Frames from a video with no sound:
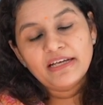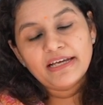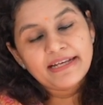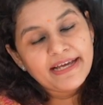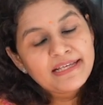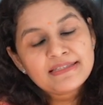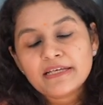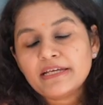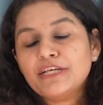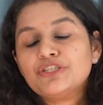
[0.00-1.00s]
And as
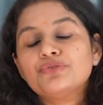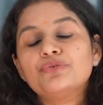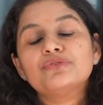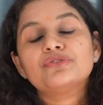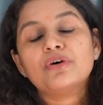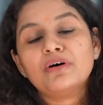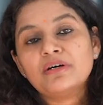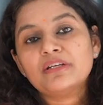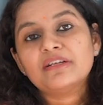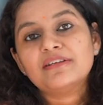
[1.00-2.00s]
their age grows
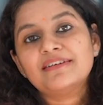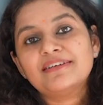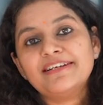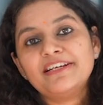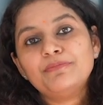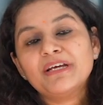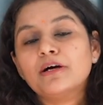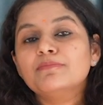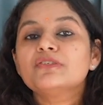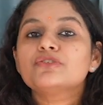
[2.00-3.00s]
on, it
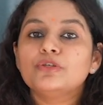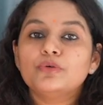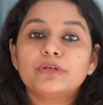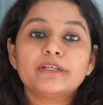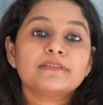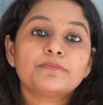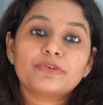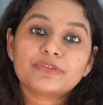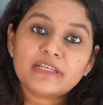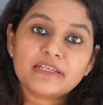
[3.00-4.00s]
becomes slower as a
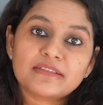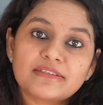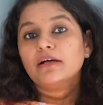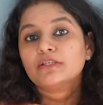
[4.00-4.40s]
process.